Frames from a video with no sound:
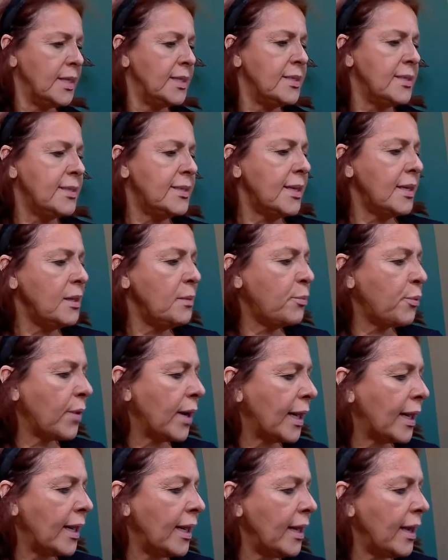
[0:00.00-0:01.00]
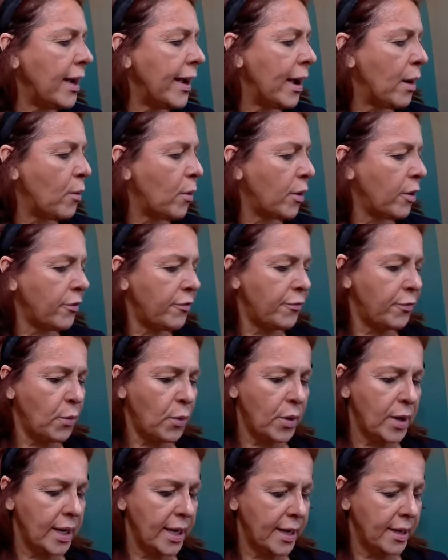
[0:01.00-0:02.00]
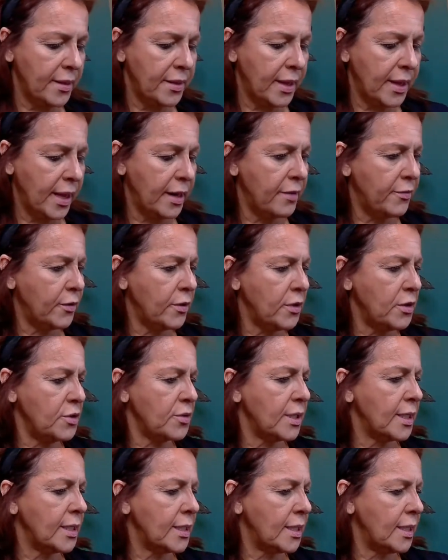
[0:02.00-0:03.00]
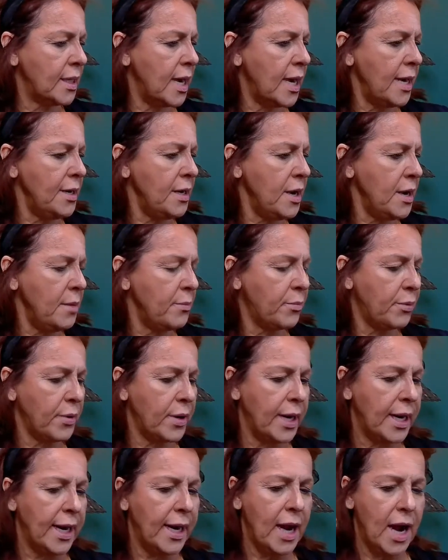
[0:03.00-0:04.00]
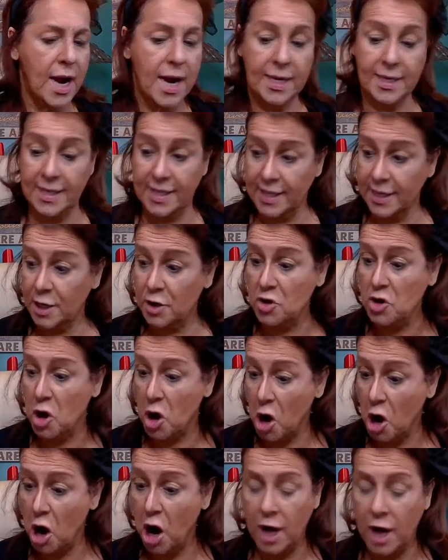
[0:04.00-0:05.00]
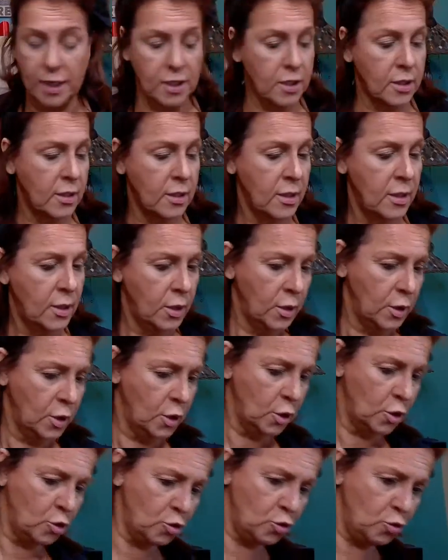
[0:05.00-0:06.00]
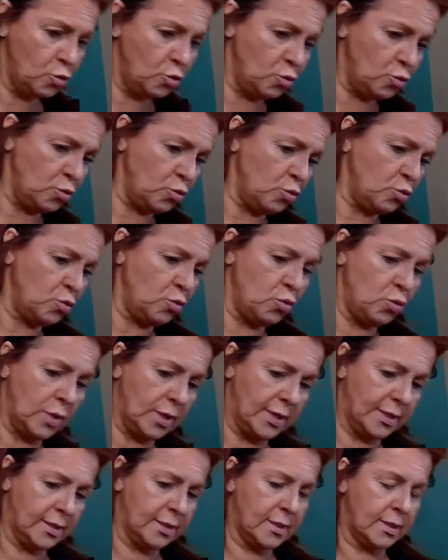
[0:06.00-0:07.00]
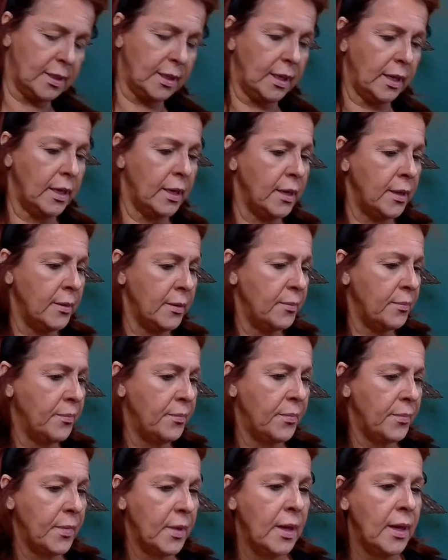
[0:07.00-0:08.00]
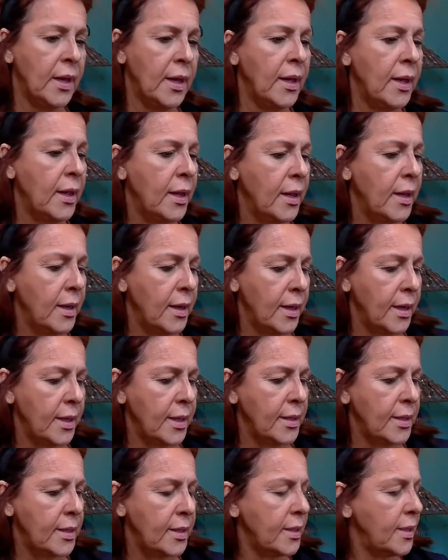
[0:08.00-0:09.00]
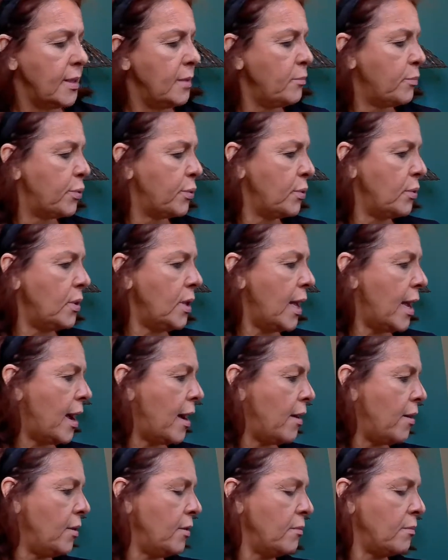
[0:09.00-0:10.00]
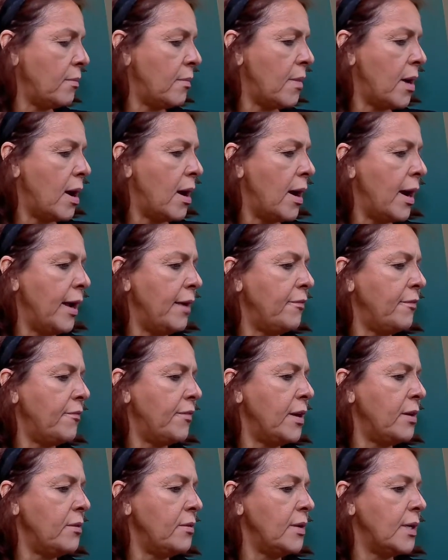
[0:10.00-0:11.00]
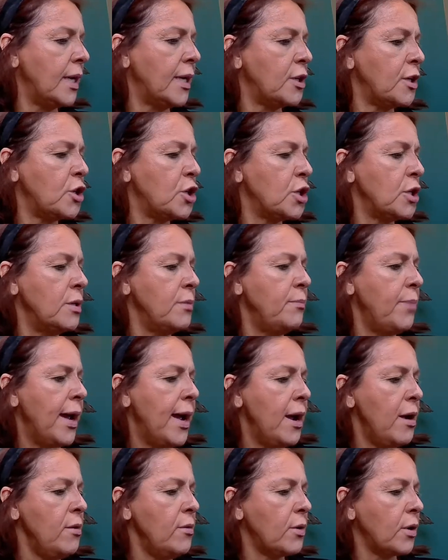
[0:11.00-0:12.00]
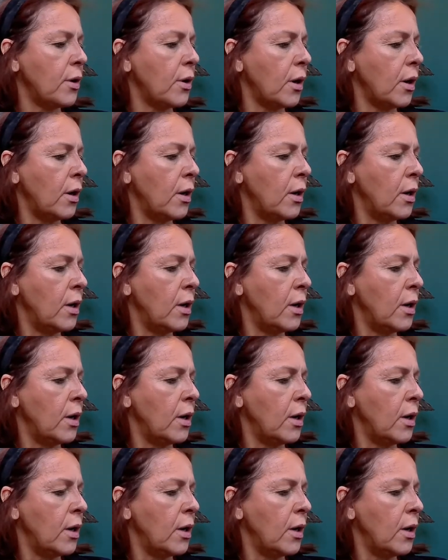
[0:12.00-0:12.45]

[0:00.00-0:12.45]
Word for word: Celebrating our 40th anniversary. Did I not bring? I did not. Ooh, let's see. I didn't pull out my foundation powder